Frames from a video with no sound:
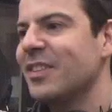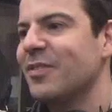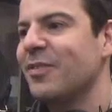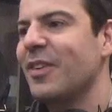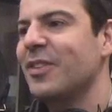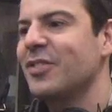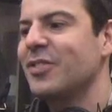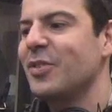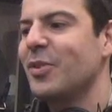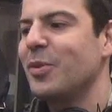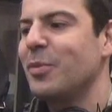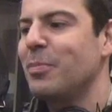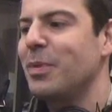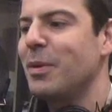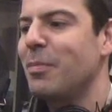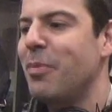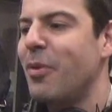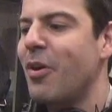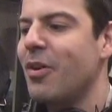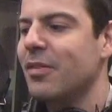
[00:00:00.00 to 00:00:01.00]
and it's a fun show to
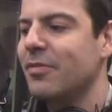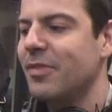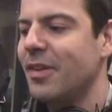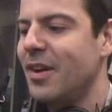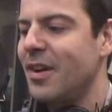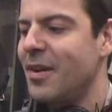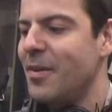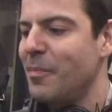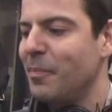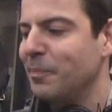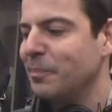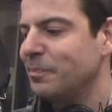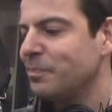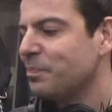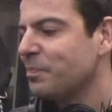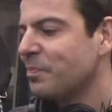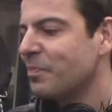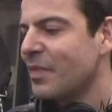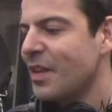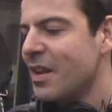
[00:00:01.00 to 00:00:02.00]
be a part of.
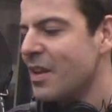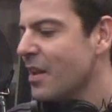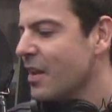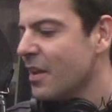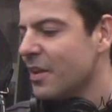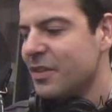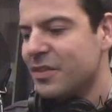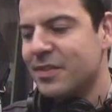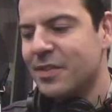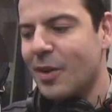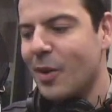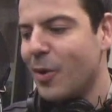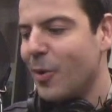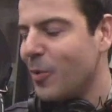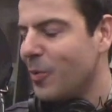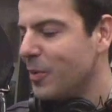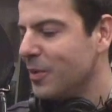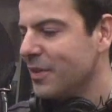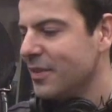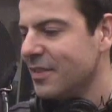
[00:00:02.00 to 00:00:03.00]

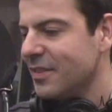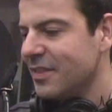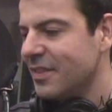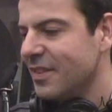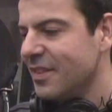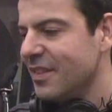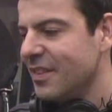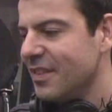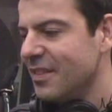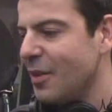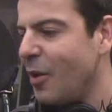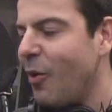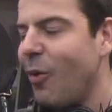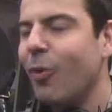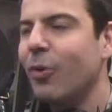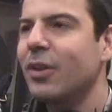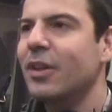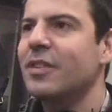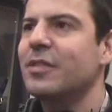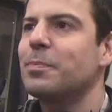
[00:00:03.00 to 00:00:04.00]
So the
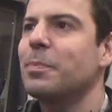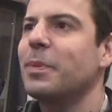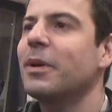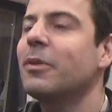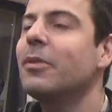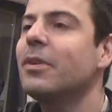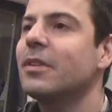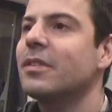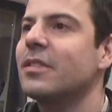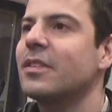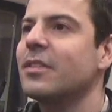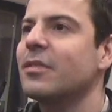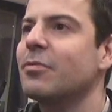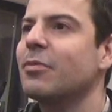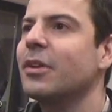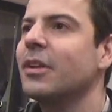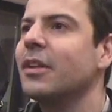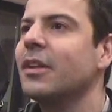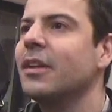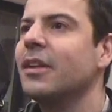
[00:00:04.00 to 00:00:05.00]
whole experience is
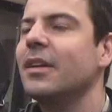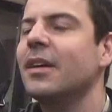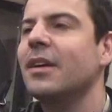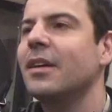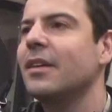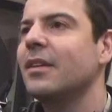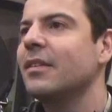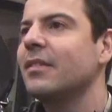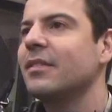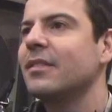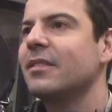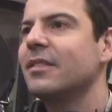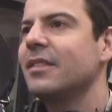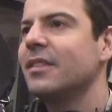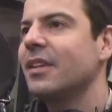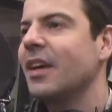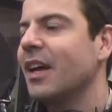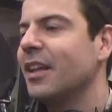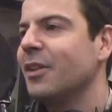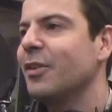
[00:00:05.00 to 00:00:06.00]
really, I
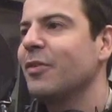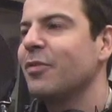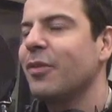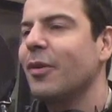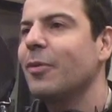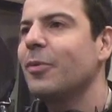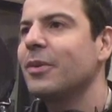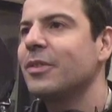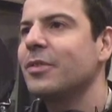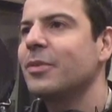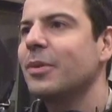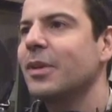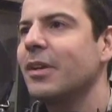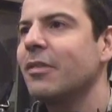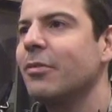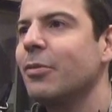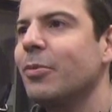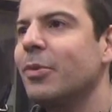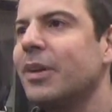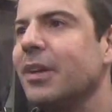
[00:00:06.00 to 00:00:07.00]
look forward to it
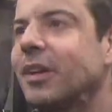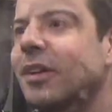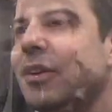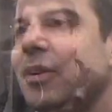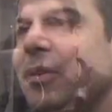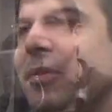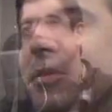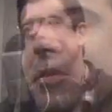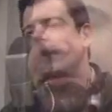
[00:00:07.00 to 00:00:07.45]
every week.